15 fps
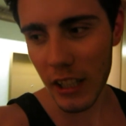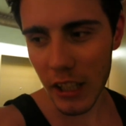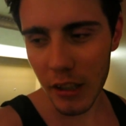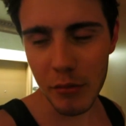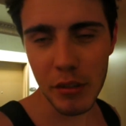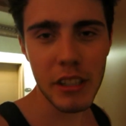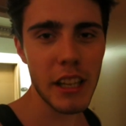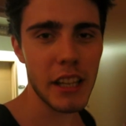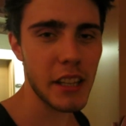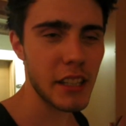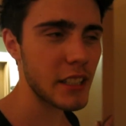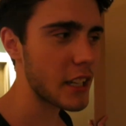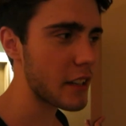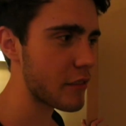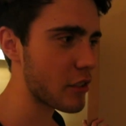I'm going to end
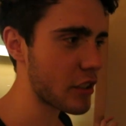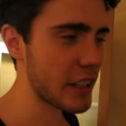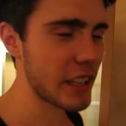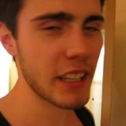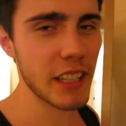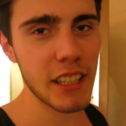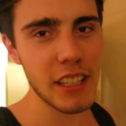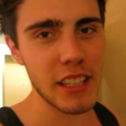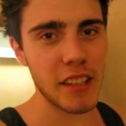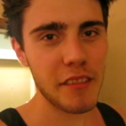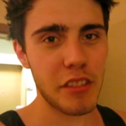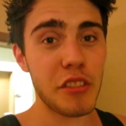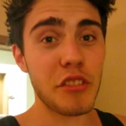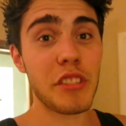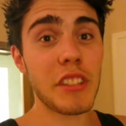today's vlog here.
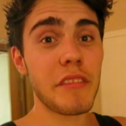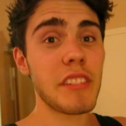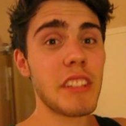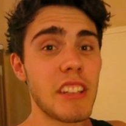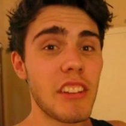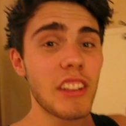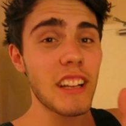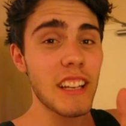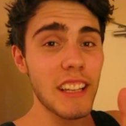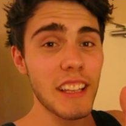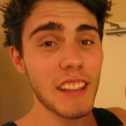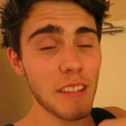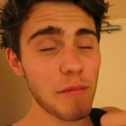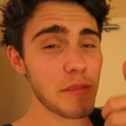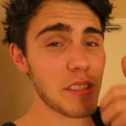If you enjoyed the video, then click
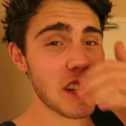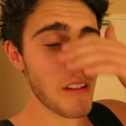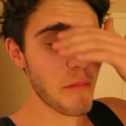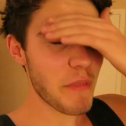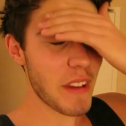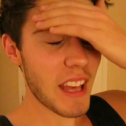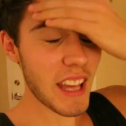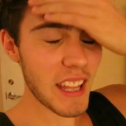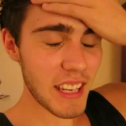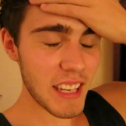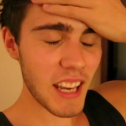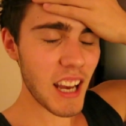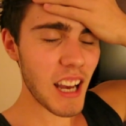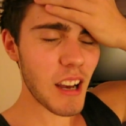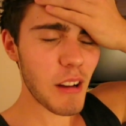thumbs up. And
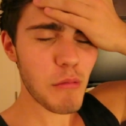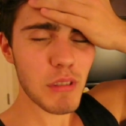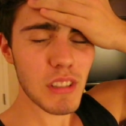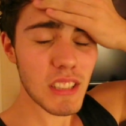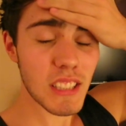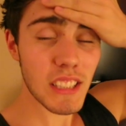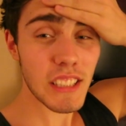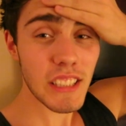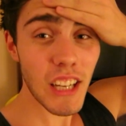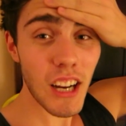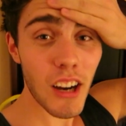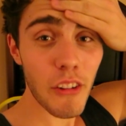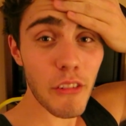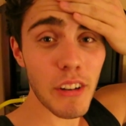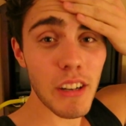I will see
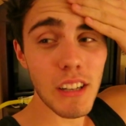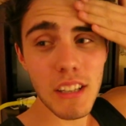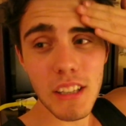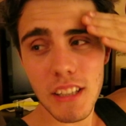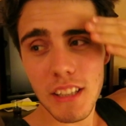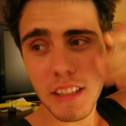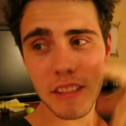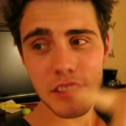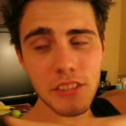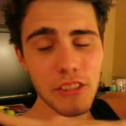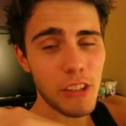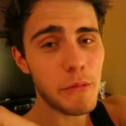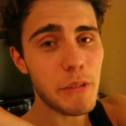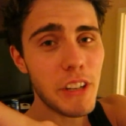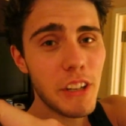y'all.
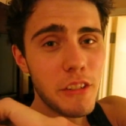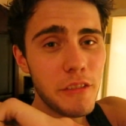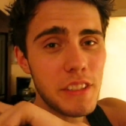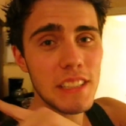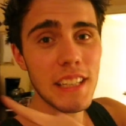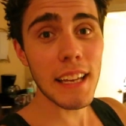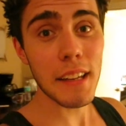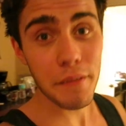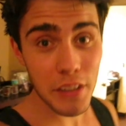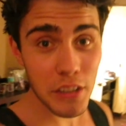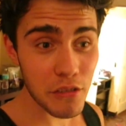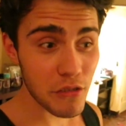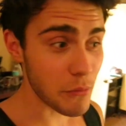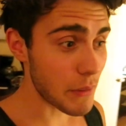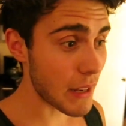Sorry, we're going off to Dana
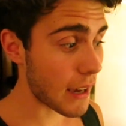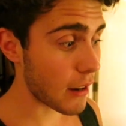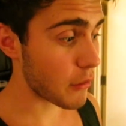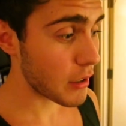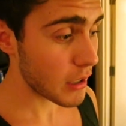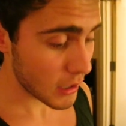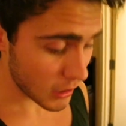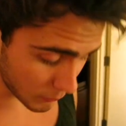Fields room now.